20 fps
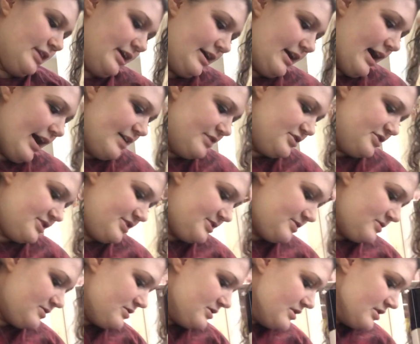Like, I
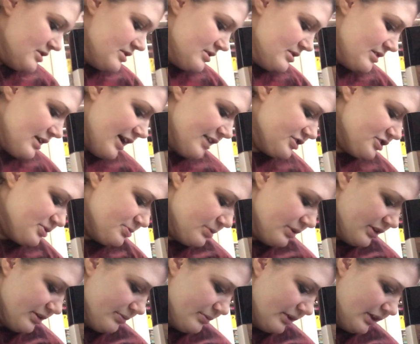just
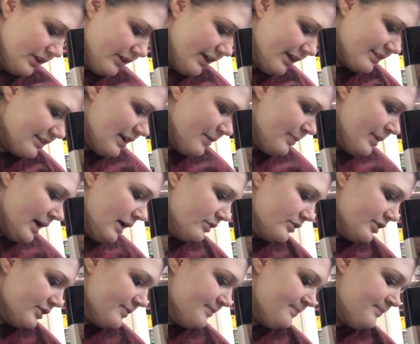really, really like that
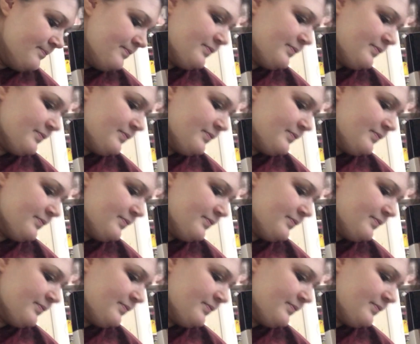powder.